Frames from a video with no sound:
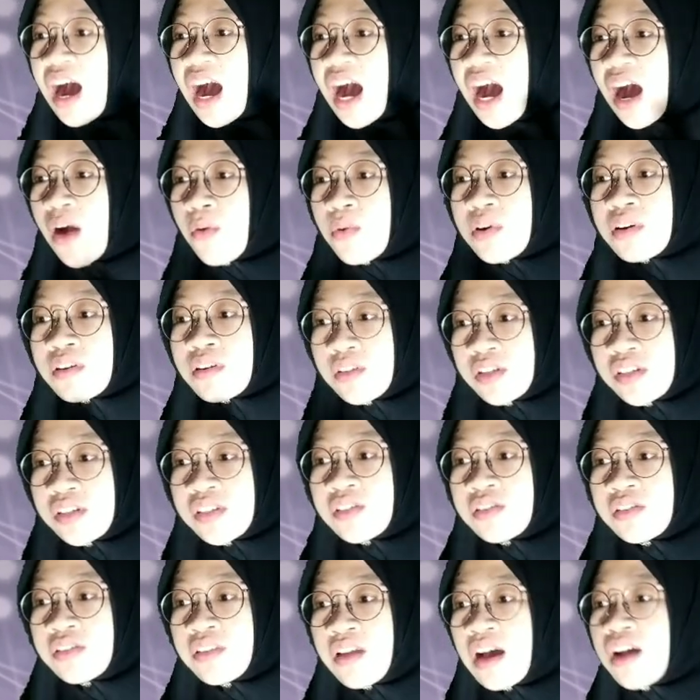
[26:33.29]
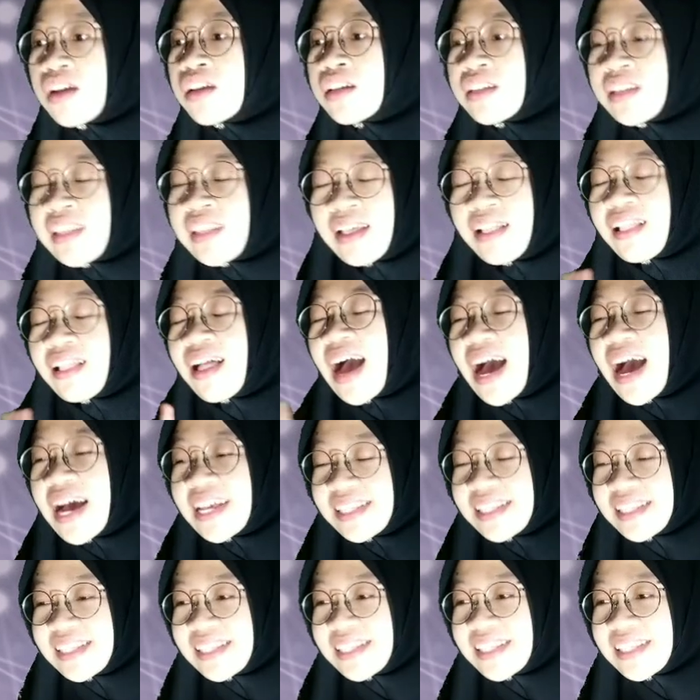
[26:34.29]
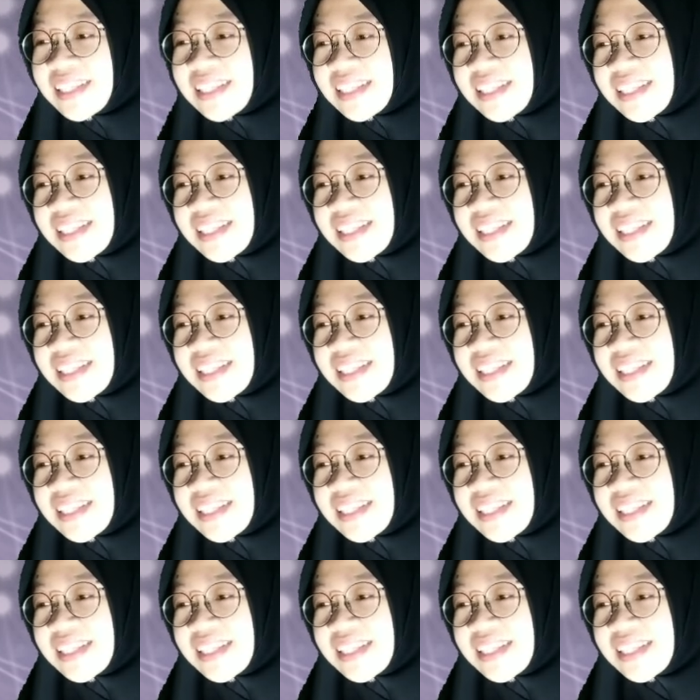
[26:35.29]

Our rules don't tell us.